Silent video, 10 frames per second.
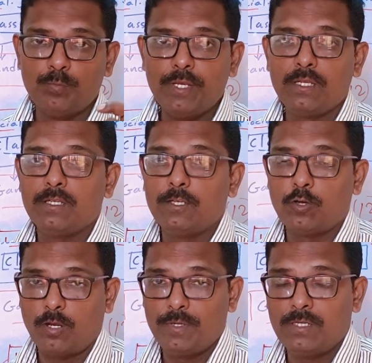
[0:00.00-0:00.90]
to bring
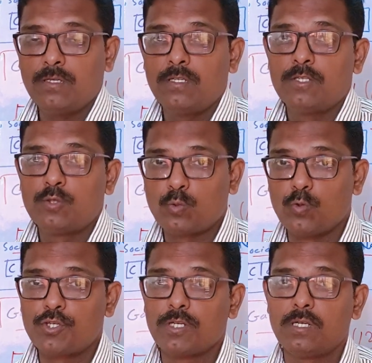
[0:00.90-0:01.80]
economic,
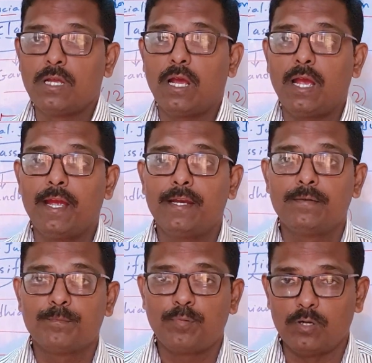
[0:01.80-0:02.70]
social
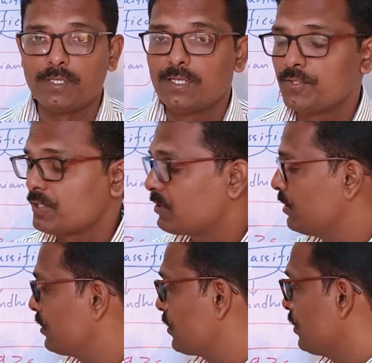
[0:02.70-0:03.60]
and political
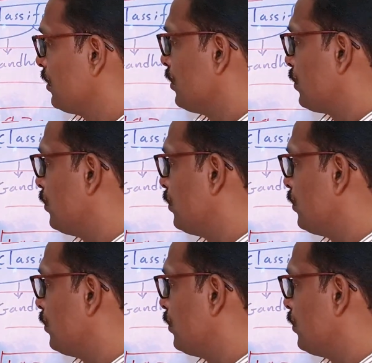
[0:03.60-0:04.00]
justice